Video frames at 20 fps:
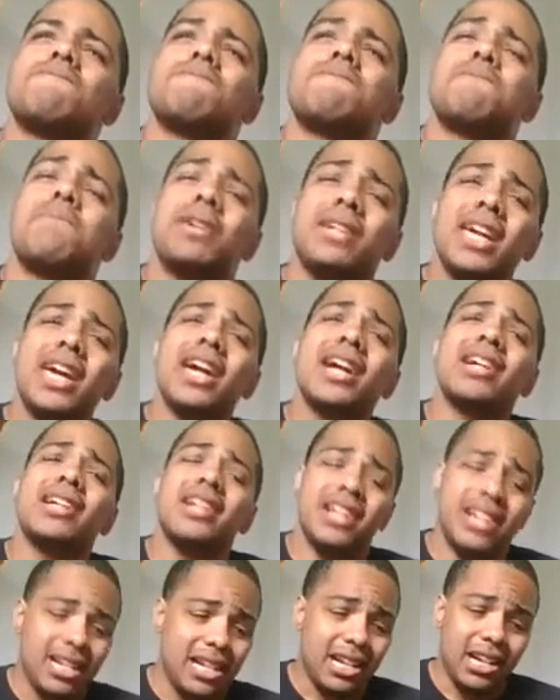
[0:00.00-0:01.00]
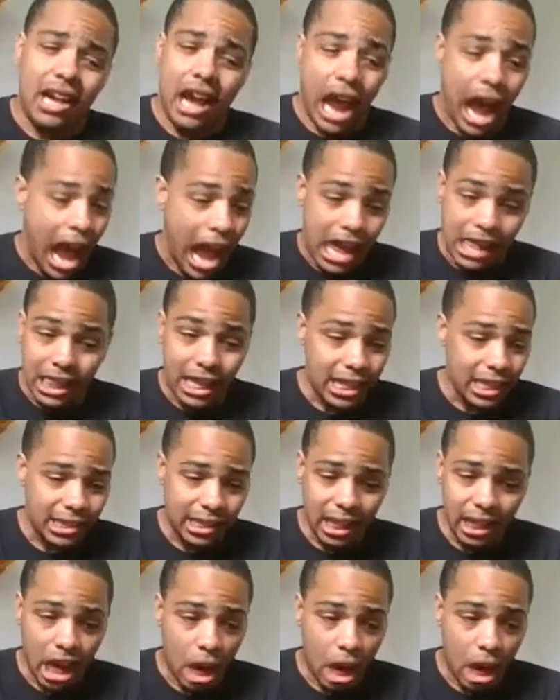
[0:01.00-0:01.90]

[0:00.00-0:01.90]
But yeah, I like I said,